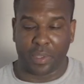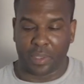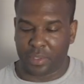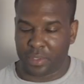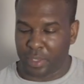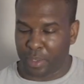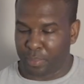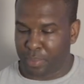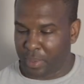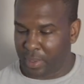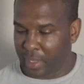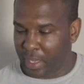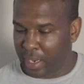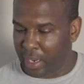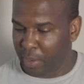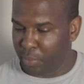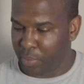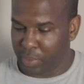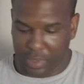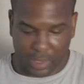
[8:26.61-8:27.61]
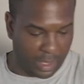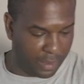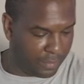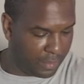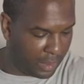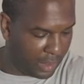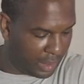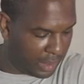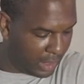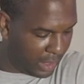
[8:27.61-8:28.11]
it's something that I would
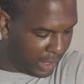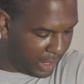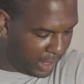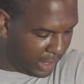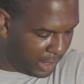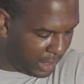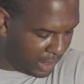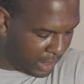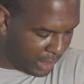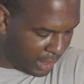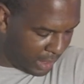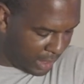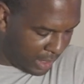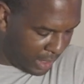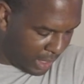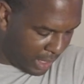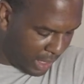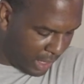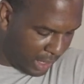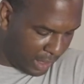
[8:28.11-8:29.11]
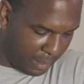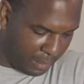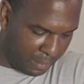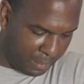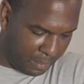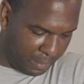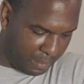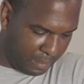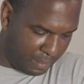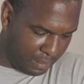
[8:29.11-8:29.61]
definitely
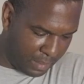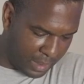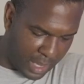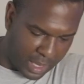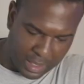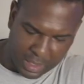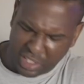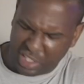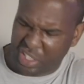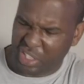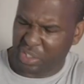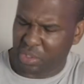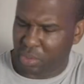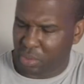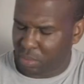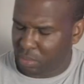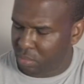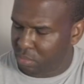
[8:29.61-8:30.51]
kind of look into.